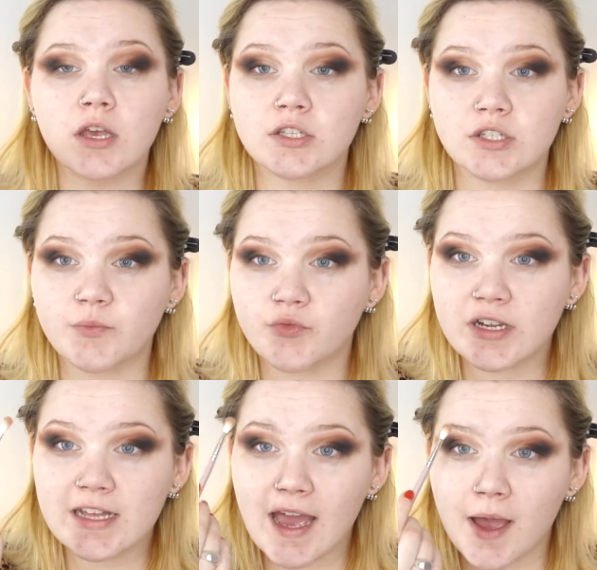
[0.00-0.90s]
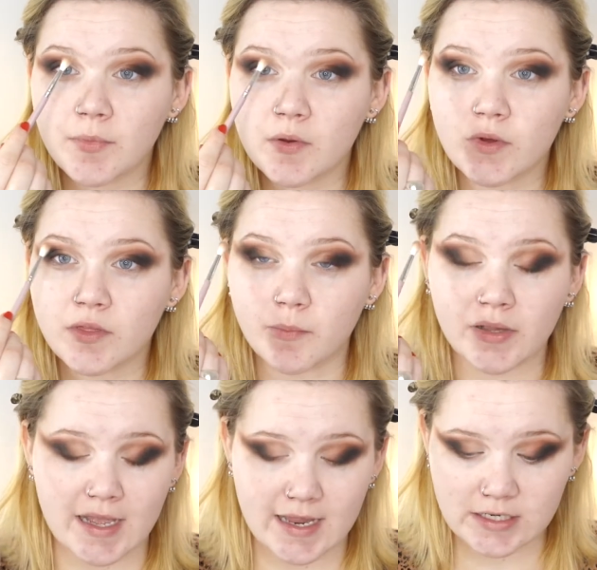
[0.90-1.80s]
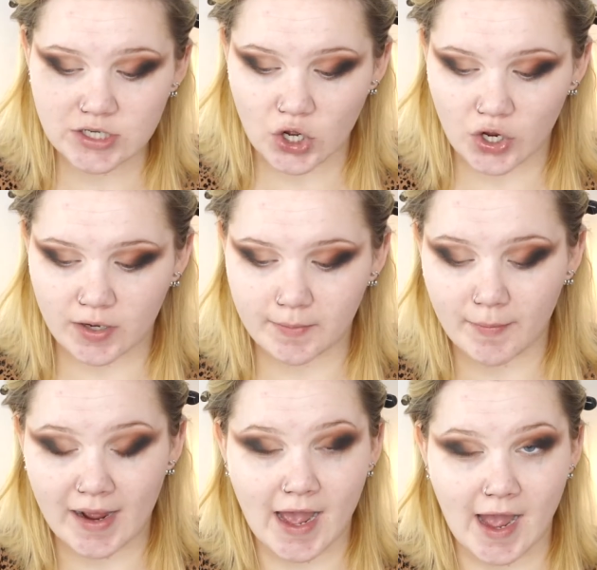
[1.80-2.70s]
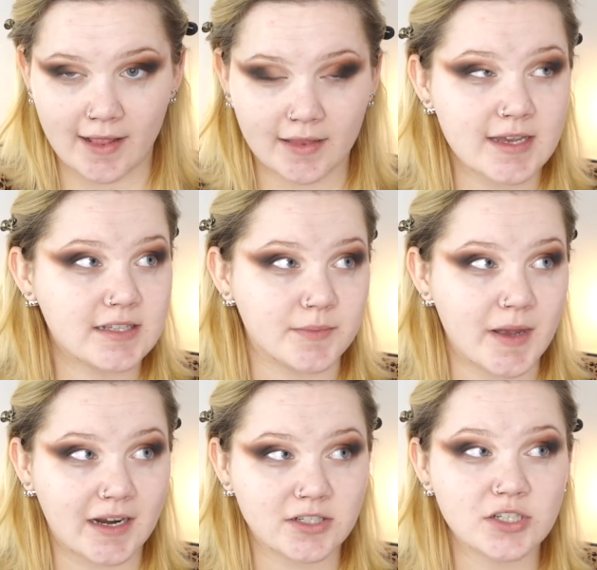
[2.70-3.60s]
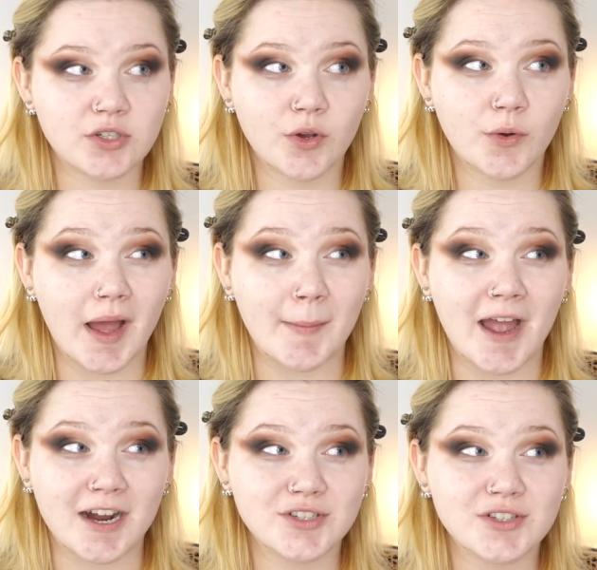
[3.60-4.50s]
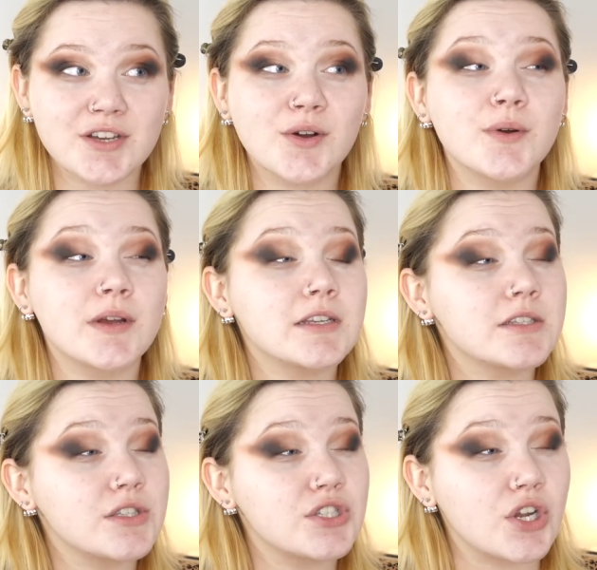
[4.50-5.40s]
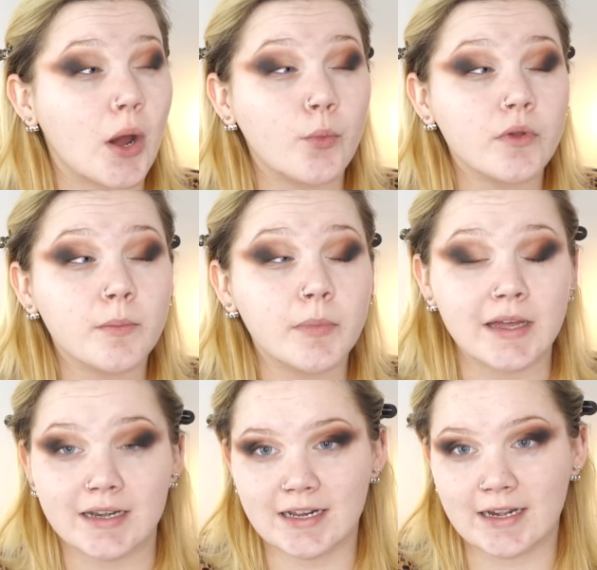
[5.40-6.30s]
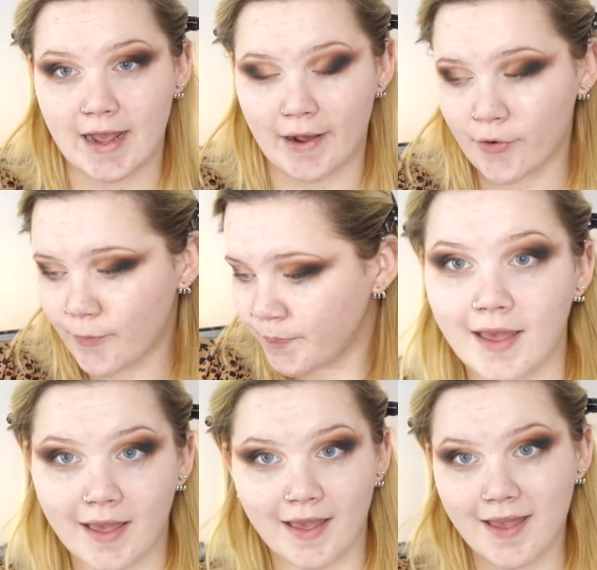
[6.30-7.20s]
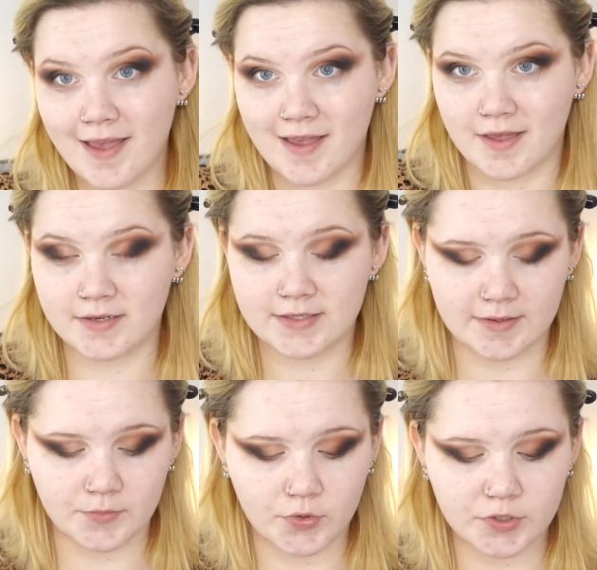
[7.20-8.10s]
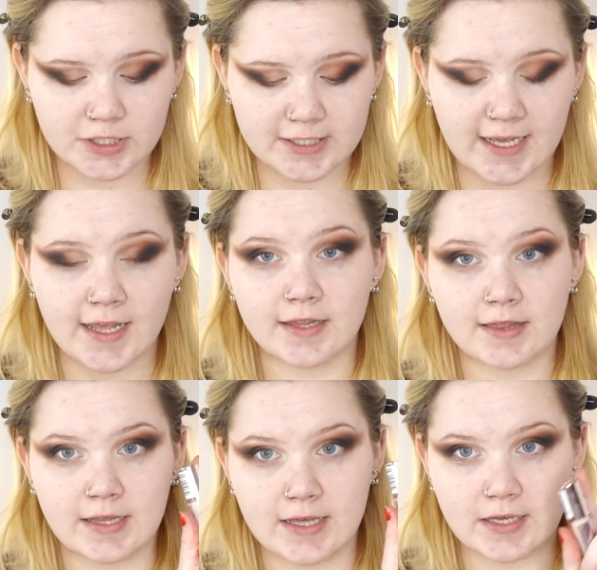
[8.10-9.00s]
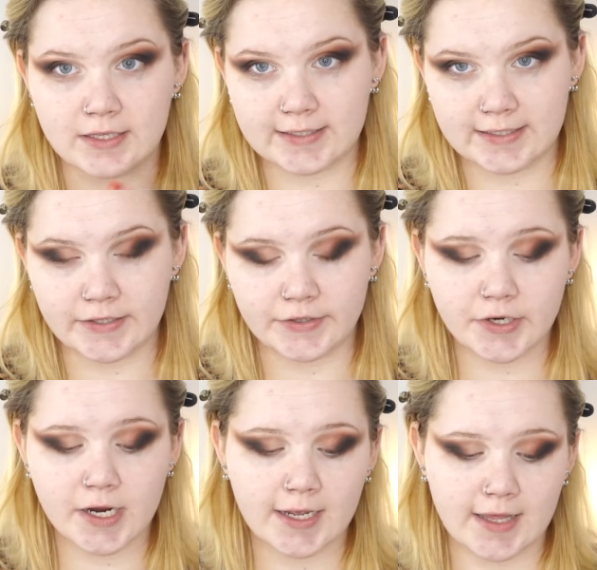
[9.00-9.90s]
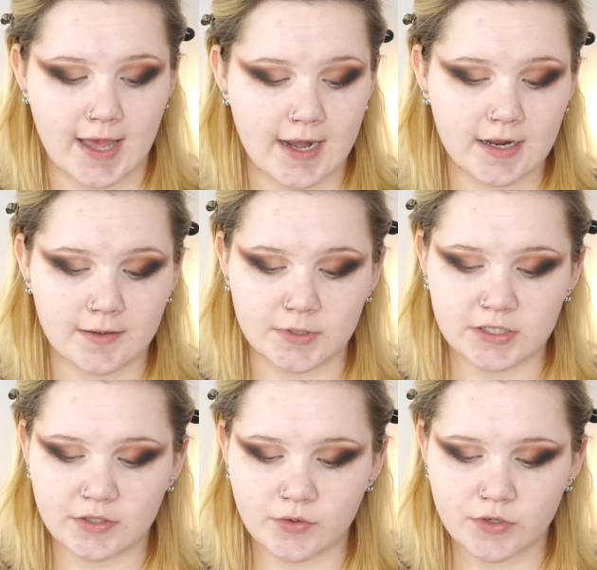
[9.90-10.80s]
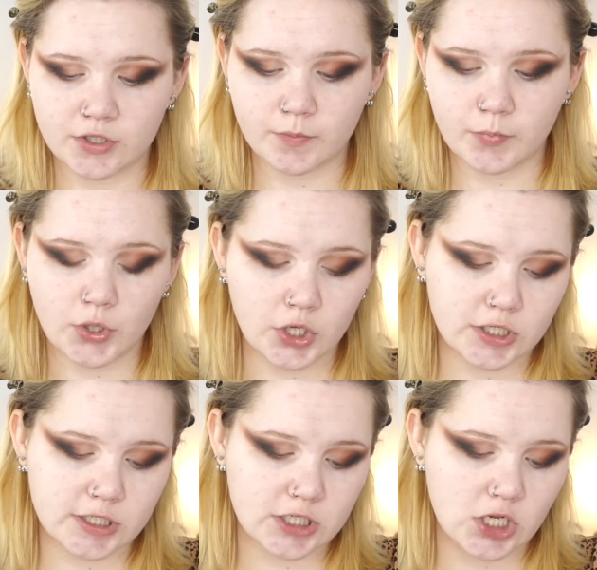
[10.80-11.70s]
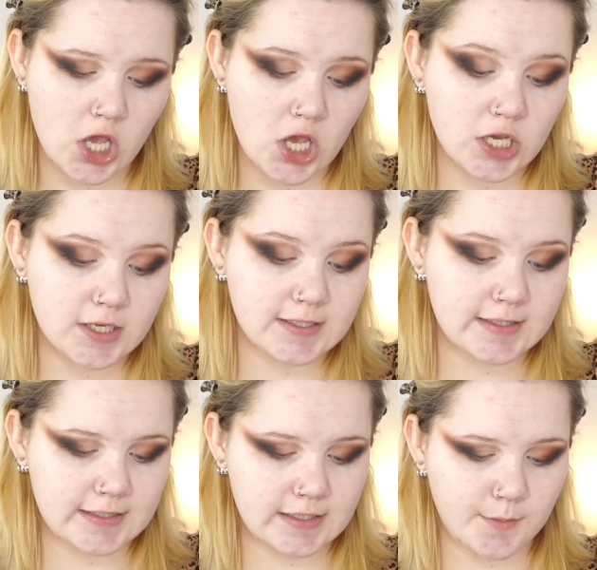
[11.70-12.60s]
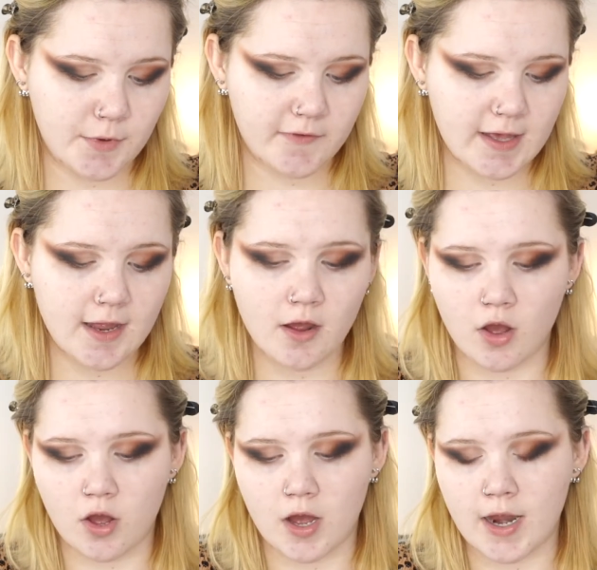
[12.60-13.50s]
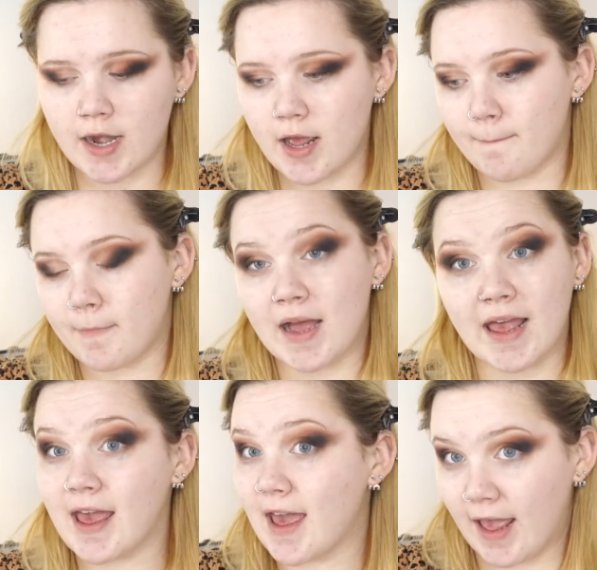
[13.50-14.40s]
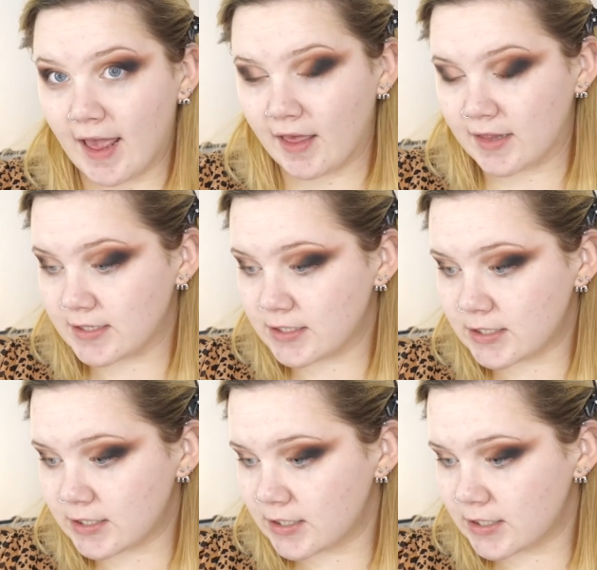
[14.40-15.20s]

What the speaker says: So I'm really happy with the blend on my eyelids. I'm actually going to stop with the blending now. And I'm going to take the concealer again, and I'm just going to put some of it on my hand.